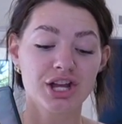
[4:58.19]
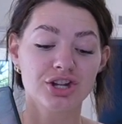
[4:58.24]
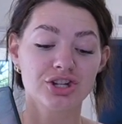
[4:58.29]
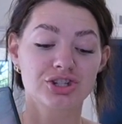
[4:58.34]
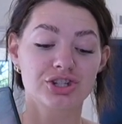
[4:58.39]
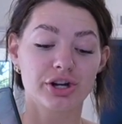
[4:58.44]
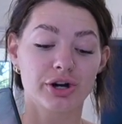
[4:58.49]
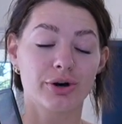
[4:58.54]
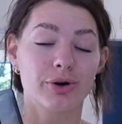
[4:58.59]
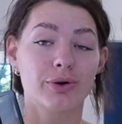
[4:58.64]

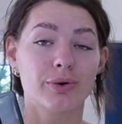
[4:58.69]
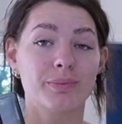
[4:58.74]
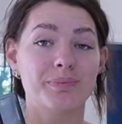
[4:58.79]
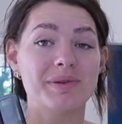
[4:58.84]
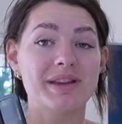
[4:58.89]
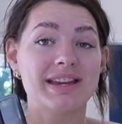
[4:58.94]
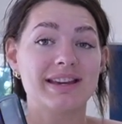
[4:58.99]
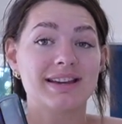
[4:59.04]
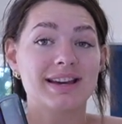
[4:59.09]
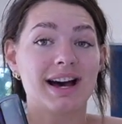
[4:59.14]
So
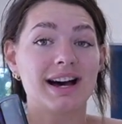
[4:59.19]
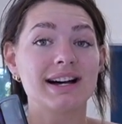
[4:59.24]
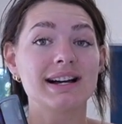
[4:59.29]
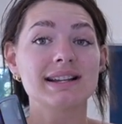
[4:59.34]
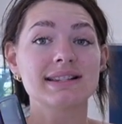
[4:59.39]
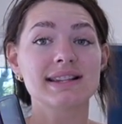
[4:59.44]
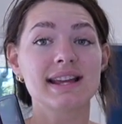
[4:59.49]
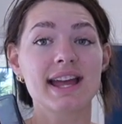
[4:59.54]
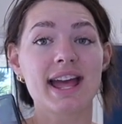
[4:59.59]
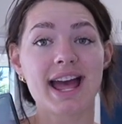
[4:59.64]

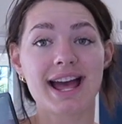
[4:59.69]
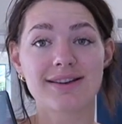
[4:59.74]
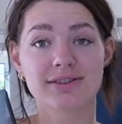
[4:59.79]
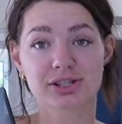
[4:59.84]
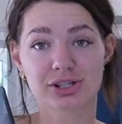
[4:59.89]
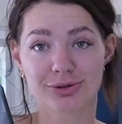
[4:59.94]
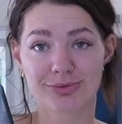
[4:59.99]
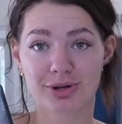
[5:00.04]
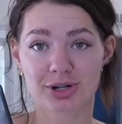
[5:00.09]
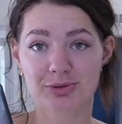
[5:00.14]
because I have
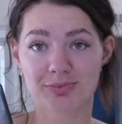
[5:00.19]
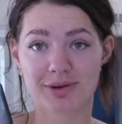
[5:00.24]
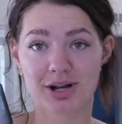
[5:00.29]
so much